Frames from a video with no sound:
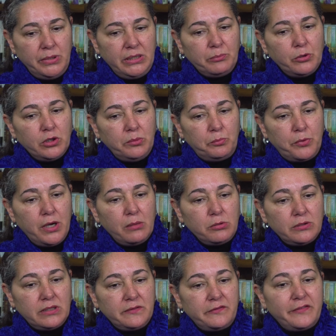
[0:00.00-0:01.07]
People in
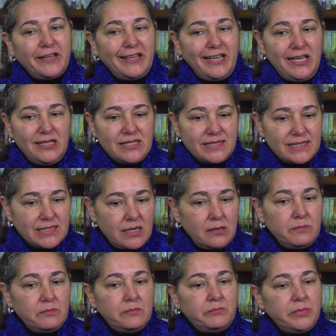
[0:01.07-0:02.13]
Pueblo de Fe and
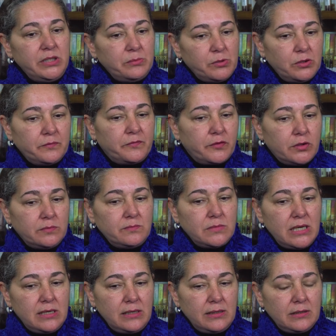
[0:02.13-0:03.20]
some people from
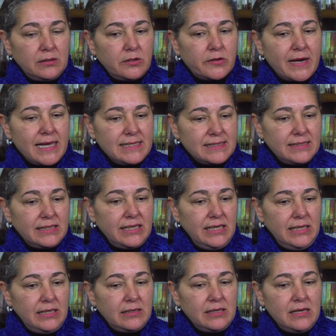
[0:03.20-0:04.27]
Christ the
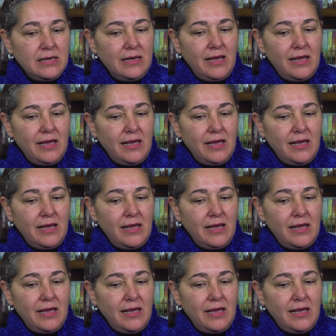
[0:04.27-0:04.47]
King,